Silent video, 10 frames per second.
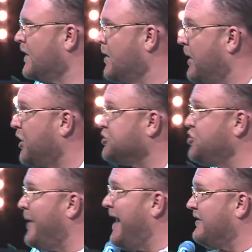Because
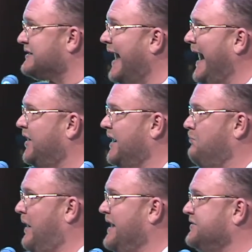you have a title
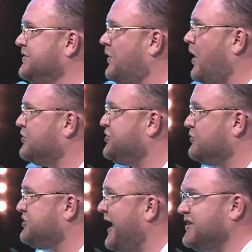emblazoned across your
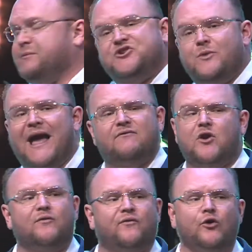chest, but you have
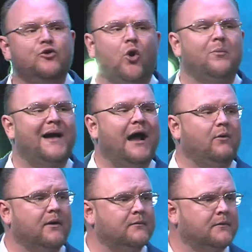no fruit nor
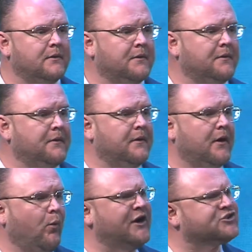power.
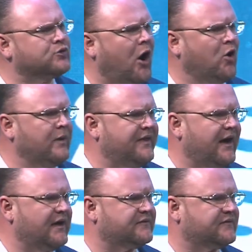What is wrong with
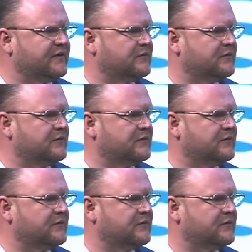us?